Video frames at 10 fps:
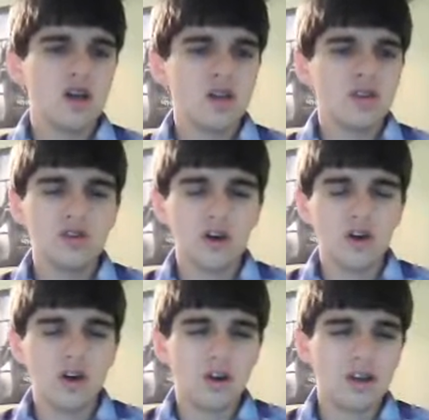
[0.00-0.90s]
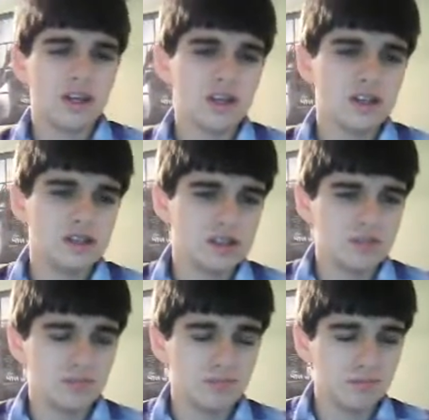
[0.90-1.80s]

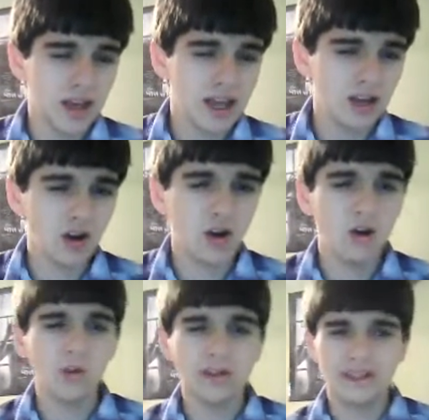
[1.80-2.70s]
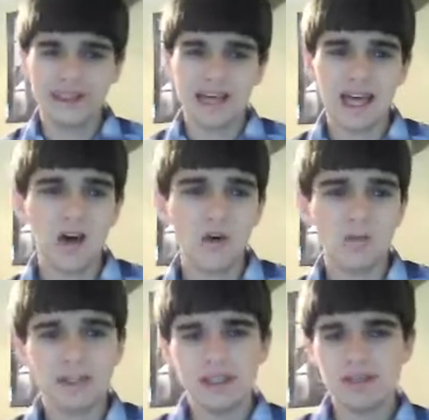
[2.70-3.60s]
main goal is to help
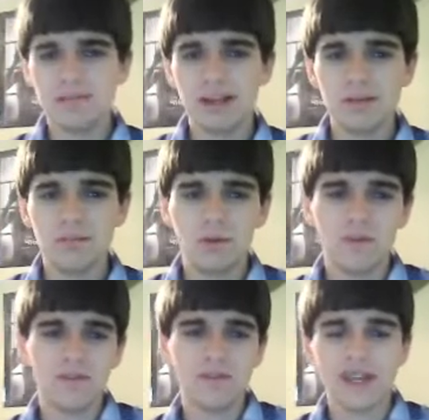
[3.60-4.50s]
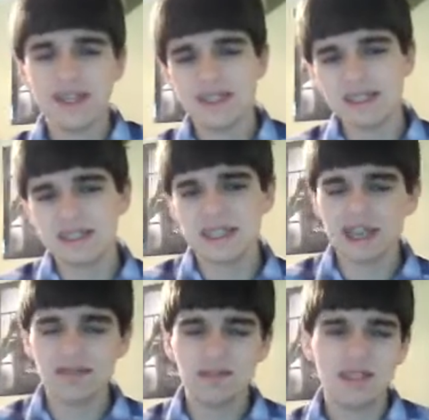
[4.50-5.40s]
these people get to
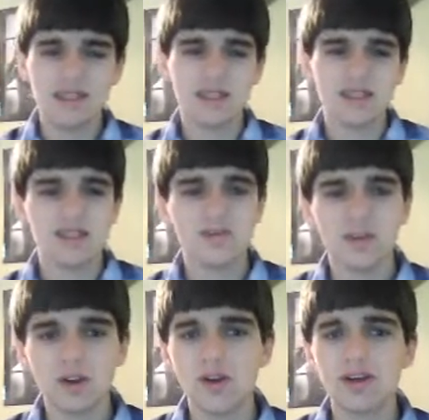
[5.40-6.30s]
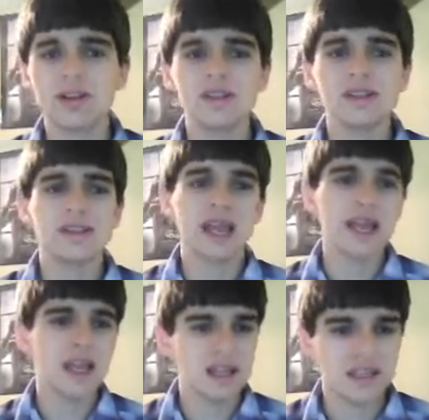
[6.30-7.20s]
safety, these civilians
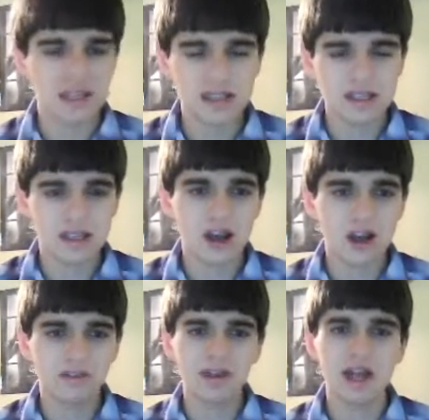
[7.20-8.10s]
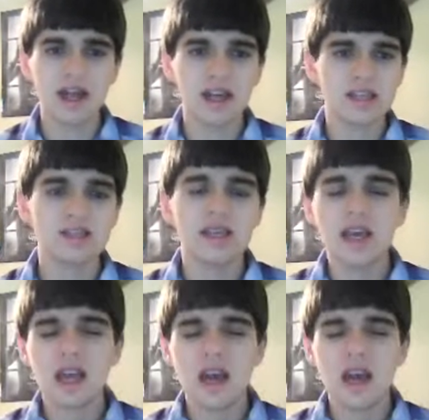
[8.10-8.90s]
and his comrades,